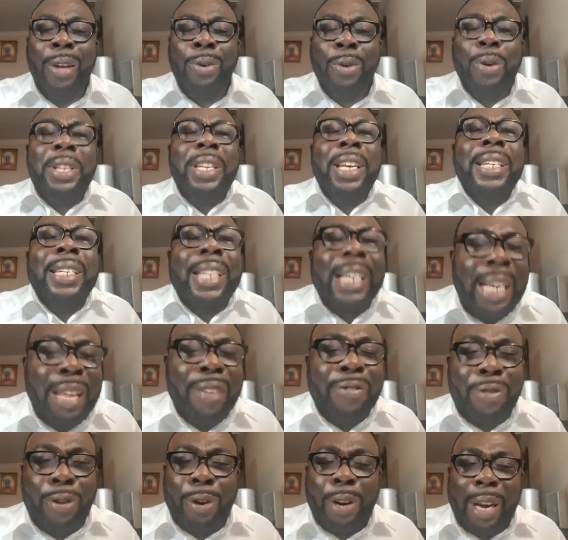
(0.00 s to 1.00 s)
you just
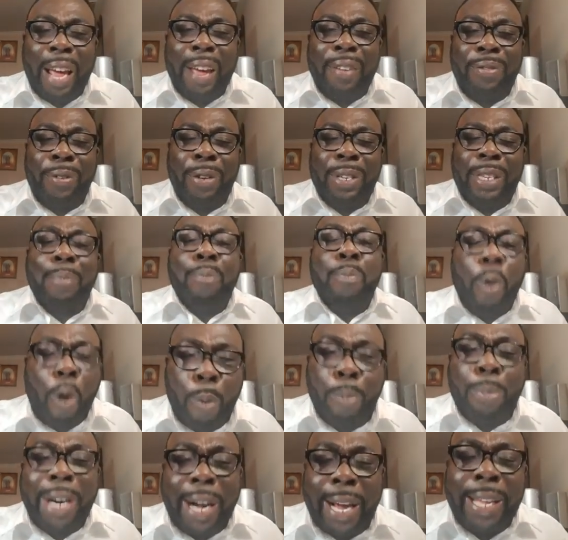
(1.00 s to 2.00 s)
live your life. I say,
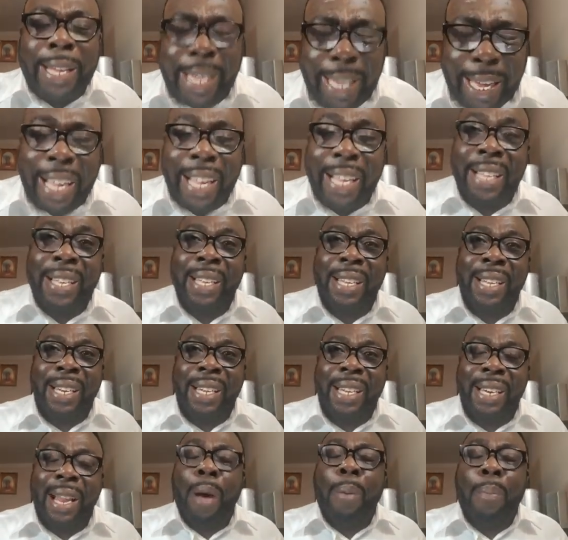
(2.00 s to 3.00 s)
Bobra ye,
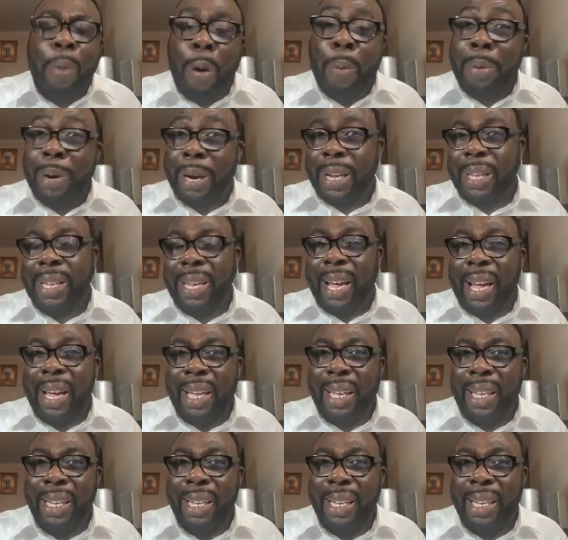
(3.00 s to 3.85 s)
now Bobra ye.